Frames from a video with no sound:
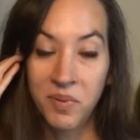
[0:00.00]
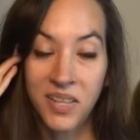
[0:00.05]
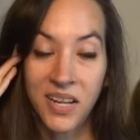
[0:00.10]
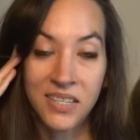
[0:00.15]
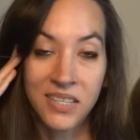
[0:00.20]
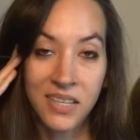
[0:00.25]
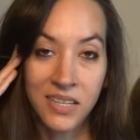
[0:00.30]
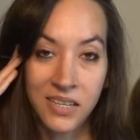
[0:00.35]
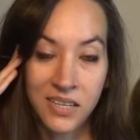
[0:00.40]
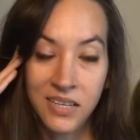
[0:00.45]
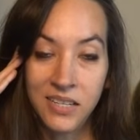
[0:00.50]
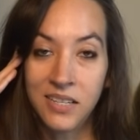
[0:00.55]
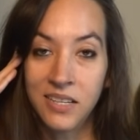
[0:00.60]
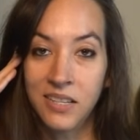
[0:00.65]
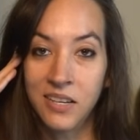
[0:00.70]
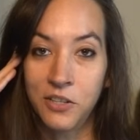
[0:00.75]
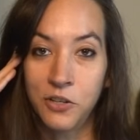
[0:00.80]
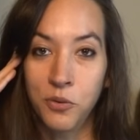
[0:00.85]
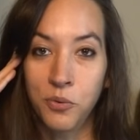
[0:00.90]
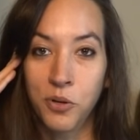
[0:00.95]
But that's the key to
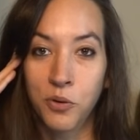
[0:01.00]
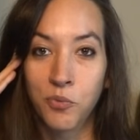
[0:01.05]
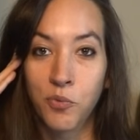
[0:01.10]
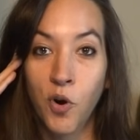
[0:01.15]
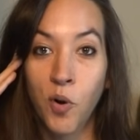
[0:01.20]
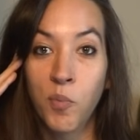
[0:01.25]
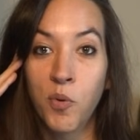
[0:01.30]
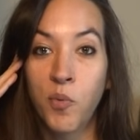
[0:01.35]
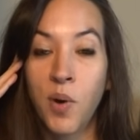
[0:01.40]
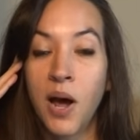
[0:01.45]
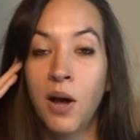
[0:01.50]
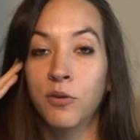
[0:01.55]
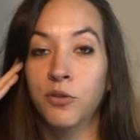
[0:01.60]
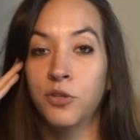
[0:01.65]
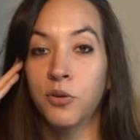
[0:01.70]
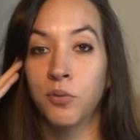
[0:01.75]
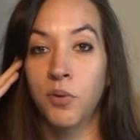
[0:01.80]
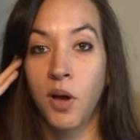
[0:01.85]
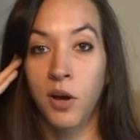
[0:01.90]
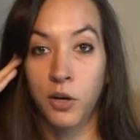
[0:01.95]
this. You can roam around
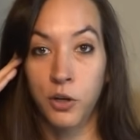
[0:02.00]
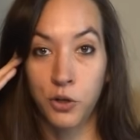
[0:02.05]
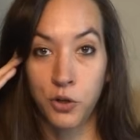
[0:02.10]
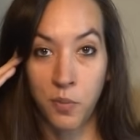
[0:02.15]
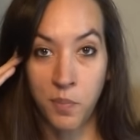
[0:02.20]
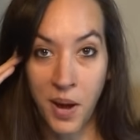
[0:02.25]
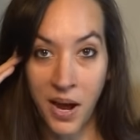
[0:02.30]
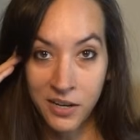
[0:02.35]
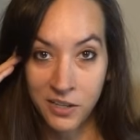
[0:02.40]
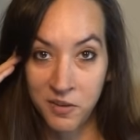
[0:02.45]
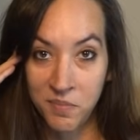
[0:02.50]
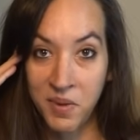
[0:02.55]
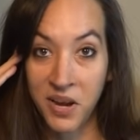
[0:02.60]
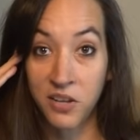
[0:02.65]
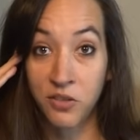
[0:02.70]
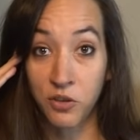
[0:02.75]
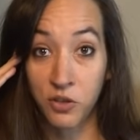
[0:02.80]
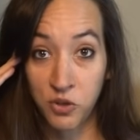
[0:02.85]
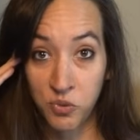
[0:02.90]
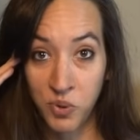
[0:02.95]
so long as you're back to
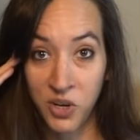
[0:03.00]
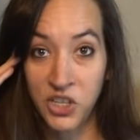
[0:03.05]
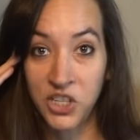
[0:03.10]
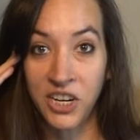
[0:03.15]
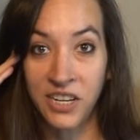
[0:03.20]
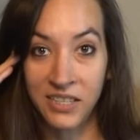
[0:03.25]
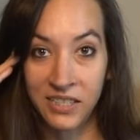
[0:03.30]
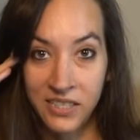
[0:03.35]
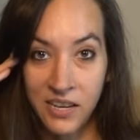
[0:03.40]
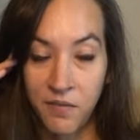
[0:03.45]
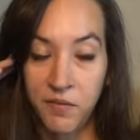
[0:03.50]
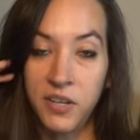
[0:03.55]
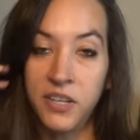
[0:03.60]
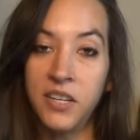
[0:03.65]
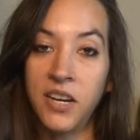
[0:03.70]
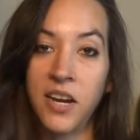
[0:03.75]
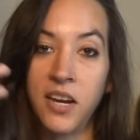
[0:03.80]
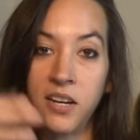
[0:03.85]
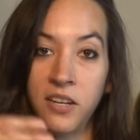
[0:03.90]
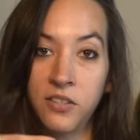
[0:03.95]
make the switch in
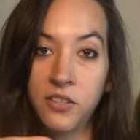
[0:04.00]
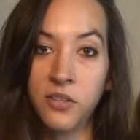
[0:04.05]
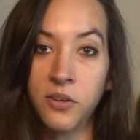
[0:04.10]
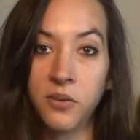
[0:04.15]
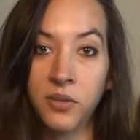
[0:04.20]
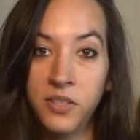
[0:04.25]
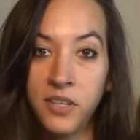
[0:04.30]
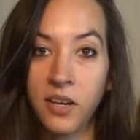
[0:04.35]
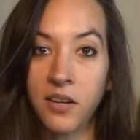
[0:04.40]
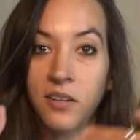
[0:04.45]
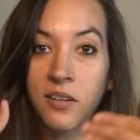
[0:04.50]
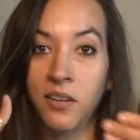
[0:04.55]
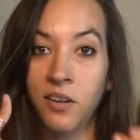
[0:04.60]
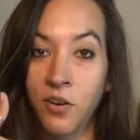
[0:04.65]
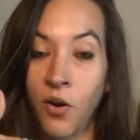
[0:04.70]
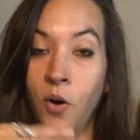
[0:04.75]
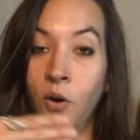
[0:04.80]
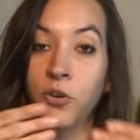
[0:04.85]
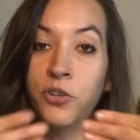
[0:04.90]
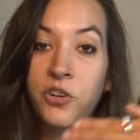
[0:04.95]
7 days. So it's like
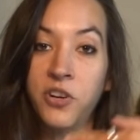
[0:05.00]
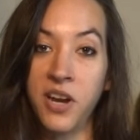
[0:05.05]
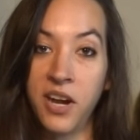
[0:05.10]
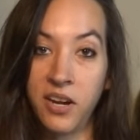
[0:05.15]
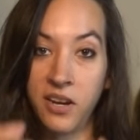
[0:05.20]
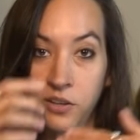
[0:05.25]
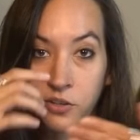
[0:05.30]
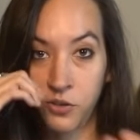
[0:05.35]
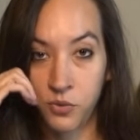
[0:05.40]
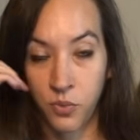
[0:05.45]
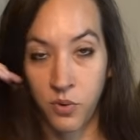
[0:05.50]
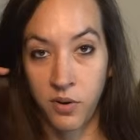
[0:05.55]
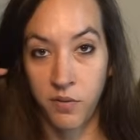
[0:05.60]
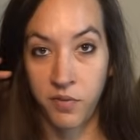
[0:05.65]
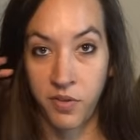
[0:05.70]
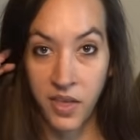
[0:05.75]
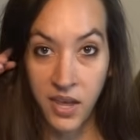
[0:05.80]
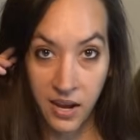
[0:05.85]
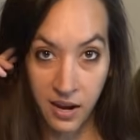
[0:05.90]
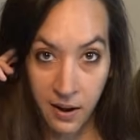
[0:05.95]
an alternating sort
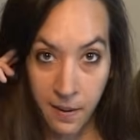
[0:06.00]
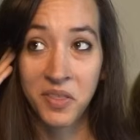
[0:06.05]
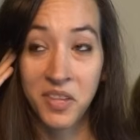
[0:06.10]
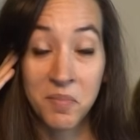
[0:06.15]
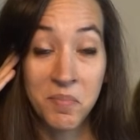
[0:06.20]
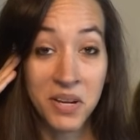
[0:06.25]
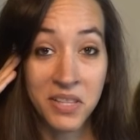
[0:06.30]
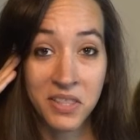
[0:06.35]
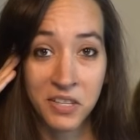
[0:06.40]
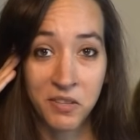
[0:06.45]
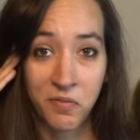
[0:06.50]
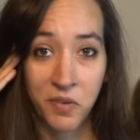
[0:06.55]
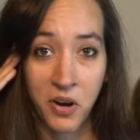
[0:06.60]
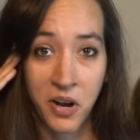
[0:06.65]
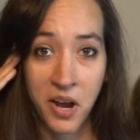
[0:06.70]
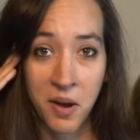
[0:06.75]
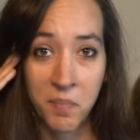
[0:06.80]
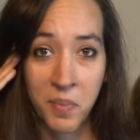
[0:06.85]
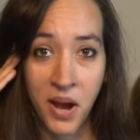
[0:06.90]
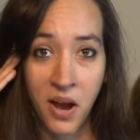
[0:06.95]
of thing. But they make this
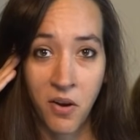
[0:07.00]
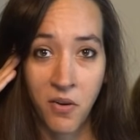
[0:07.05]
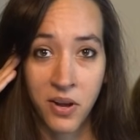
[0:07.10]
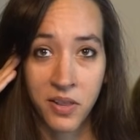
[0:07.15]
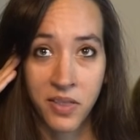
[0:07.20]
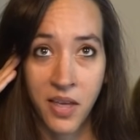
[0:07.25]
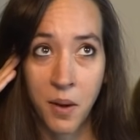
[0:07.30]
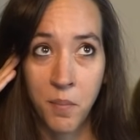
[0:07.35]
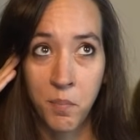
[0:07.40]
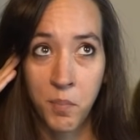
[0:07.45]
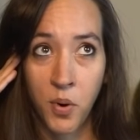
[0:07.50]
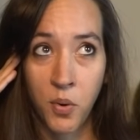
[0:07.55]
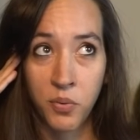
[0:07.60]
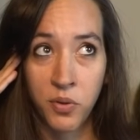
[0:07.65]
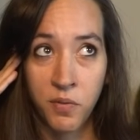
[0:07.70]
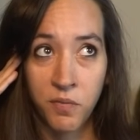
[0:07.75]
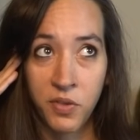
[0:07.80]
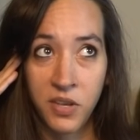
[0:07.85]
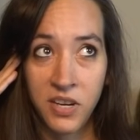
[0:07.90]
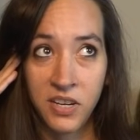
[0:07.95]
very apparent that
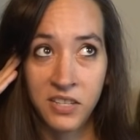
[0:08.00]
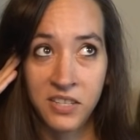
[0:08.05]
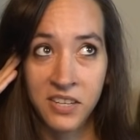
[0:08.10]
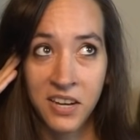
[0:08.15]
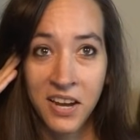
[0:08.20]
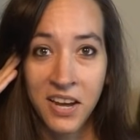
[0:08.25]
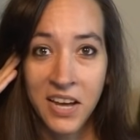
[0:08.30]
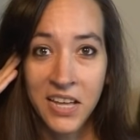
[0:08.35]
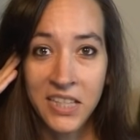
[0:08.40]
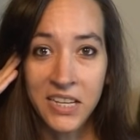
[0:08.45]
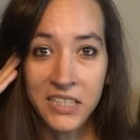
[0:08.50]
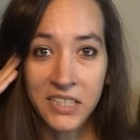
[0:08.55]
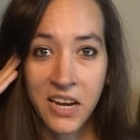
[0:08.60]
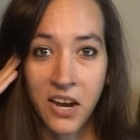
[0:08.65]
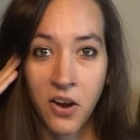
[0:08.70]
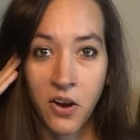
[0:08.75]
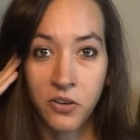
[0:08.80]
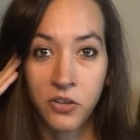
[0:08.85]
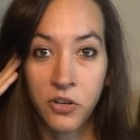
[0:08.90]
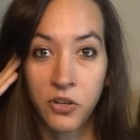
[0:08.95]
both of these
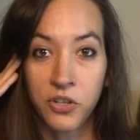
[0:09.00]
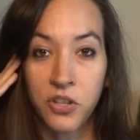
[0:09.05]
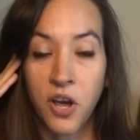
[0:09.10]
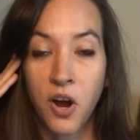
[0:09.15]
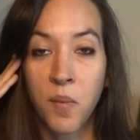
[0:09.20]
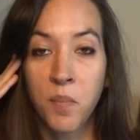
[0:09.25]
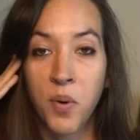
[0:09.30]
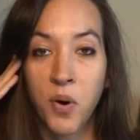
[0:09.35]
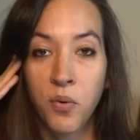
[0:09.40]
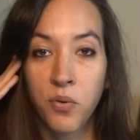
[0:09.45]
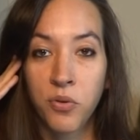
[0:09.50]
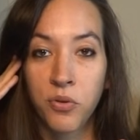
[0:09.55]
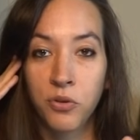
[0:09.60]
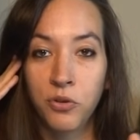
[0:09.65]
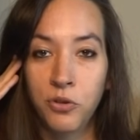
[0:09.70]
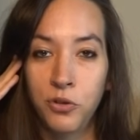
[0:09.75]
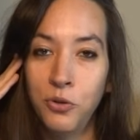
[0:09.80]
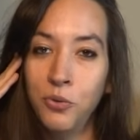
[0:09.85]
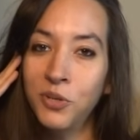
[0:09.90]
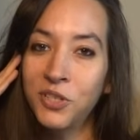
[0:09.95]
characters, they are both
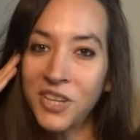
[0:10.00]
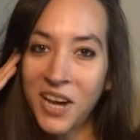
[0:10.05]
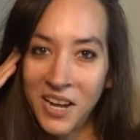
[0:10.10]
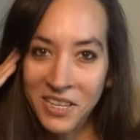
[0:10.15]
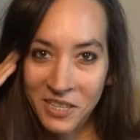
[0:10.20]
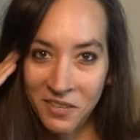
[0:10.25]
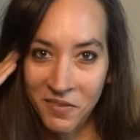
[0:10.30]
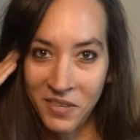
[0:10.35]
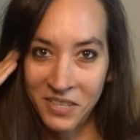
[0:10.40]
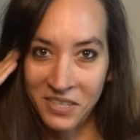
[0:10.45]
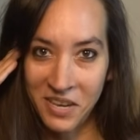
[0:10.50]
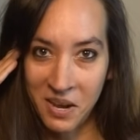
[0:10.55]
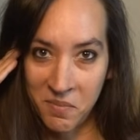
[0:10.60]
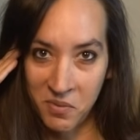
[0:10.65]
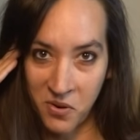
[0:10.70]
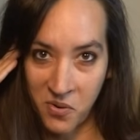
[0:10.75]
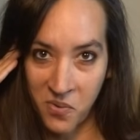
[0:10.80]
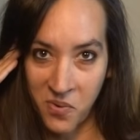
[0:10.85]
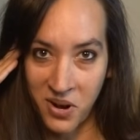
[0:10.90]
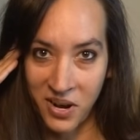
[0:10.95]
two sides of the
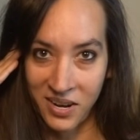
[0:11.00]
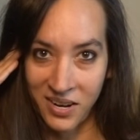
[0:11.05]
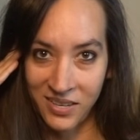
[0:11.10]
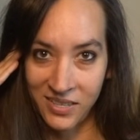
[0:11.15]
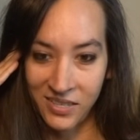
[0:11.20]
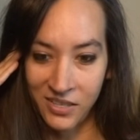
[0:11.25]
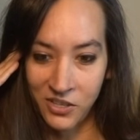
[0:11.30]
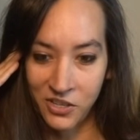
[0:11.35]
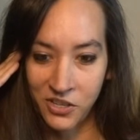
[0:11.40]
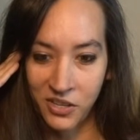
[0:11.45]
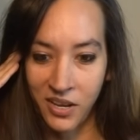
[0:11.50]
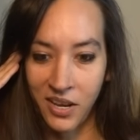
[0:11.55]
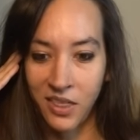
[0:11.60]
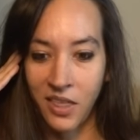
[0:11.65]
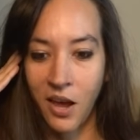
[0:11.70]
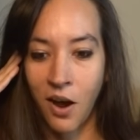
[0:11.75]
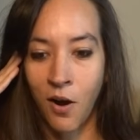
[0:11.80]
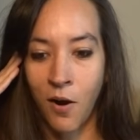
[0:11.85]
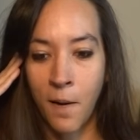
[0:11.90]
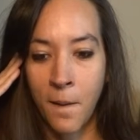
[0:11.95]
same coin, essentially.
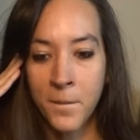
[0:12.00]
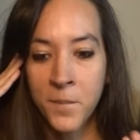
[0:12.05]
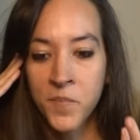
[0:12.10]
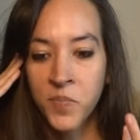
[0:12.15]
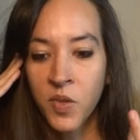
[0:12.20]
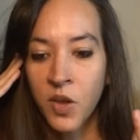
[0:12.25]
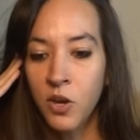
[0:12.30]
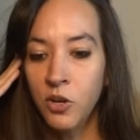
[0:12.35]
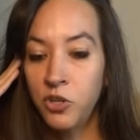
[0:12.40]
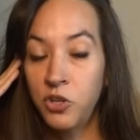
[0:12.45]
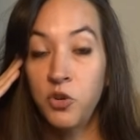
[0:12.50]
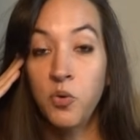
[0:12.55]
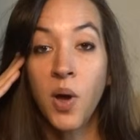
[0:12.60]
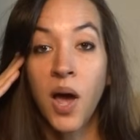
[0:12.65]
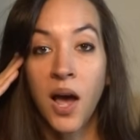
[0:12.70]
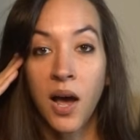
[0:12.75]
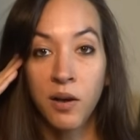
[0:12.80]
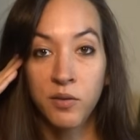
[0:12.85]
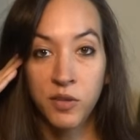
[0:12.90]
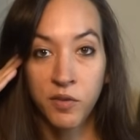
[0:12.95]
They are two
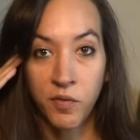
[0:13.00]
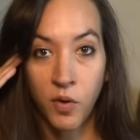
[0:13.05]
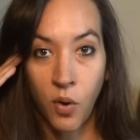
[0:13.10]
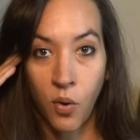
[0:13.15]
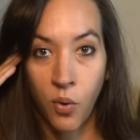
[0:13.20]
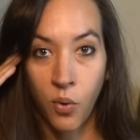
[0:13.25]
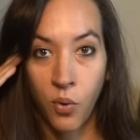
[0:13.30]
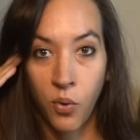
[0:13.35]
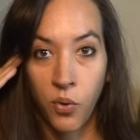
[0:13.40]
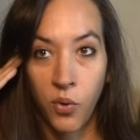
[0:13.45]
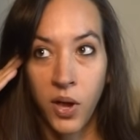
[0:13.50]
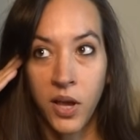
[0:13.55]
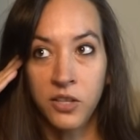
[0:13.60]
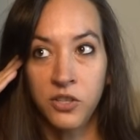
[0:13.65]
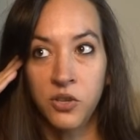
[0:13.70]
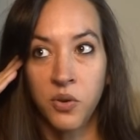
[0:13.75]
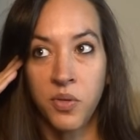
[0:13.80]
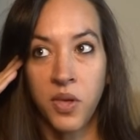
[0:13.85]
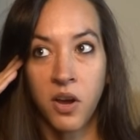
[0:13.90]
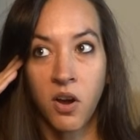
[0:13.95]
halves of a whole,
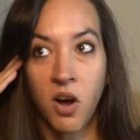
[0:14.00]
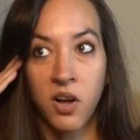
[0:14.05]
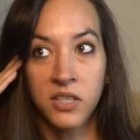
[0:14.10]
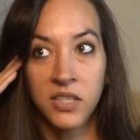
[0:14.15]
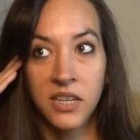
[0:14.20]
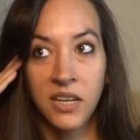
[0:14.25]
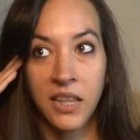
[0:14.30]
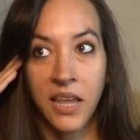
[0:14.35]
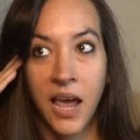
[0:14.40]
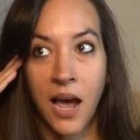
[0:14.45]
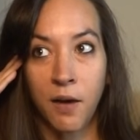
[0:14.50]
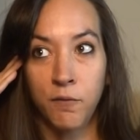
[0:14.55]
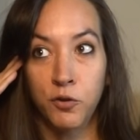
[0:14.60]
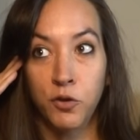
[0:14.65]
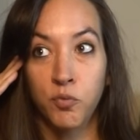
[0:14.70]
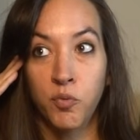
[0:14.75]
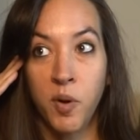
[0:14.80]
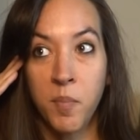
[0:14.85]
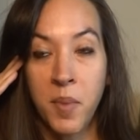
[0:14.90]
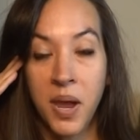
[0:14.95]
and so they constantly have
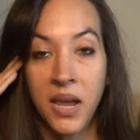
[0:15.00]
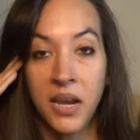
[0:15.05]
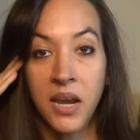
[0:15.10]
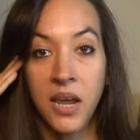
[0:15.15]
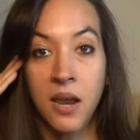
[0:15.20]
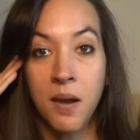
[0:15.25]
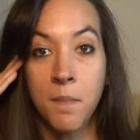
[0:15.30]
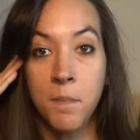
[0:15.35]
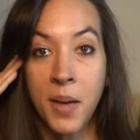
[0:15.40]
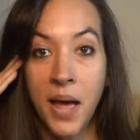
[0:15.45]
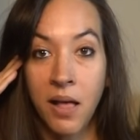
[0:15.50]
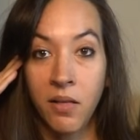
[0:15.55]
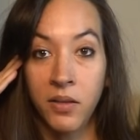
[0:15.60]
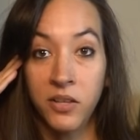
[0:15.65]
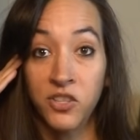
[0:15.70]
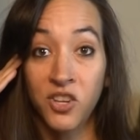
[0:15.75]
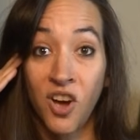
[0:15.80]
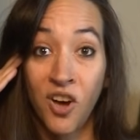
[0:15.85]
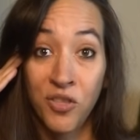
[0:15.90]
to remain in balance.